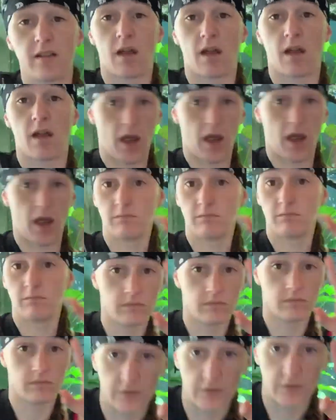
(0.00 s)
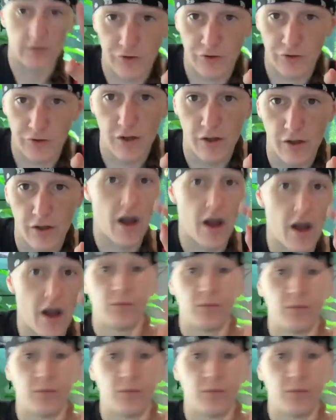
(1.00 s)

I'm not trying to call you out.